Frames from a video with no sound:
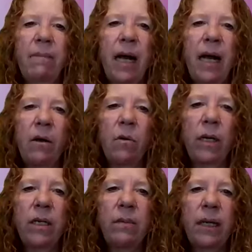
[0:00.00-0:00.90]
I'm not
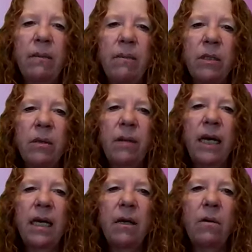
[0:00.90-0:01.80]
going to be able to
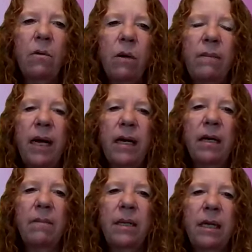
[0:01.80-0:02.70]
make it or I'm not
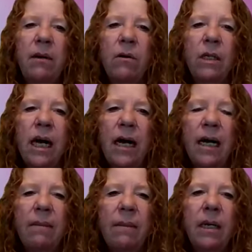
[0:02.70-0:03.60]
going to be there on
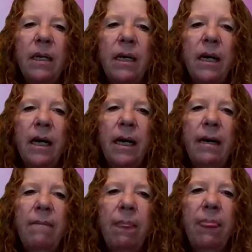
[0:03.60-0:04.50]
time,
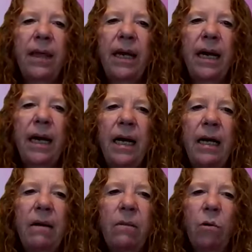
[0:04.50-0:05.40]
then
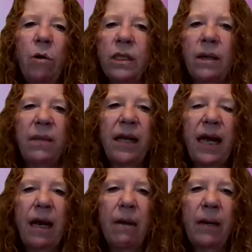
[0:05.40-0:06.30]
I work
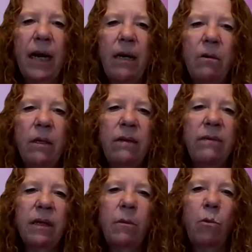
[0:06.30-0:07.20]
something out, but I don't
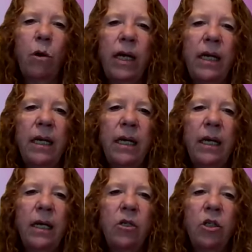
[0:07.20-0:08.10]
leave someone
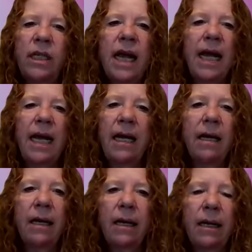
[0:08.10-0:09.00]
just
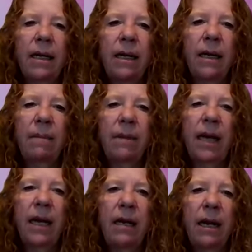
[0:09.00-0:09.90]
hanging
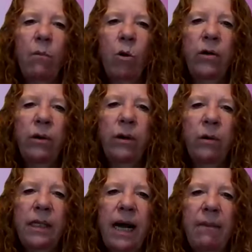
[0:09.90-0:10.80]
and wondering
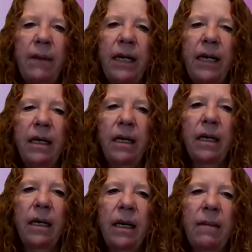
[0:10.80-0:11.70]
what's happening.
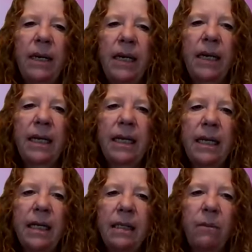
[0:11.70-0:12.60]
And I
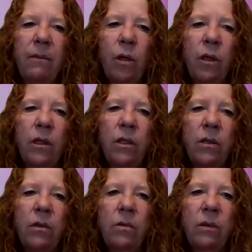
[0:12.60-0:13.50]
think that's important
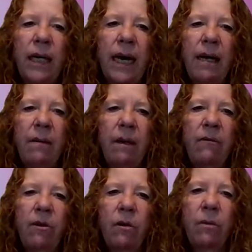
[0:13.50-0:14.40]
to, again,
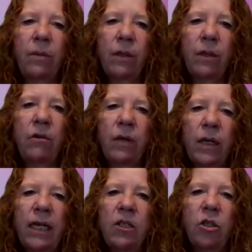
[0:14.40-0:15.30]
if you building your
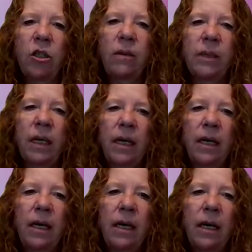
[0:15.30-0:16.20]
relationships
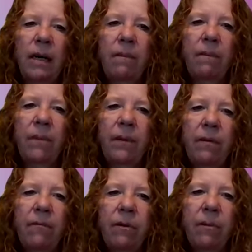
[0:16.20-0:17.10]

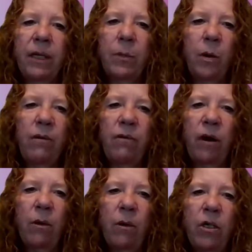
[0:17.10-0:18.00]
from this point
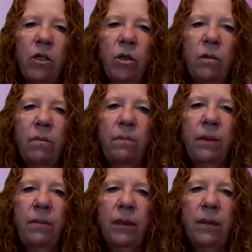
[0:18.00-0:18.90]
forward should
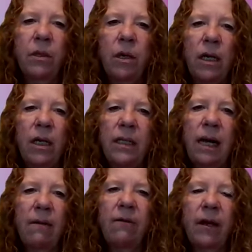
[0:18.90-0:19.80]
be built on a
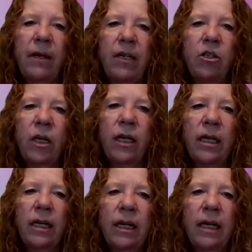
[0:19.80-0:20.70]
solid
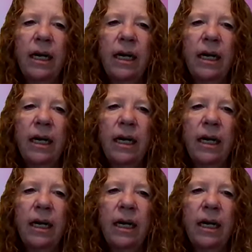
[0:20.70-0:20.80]
foundation.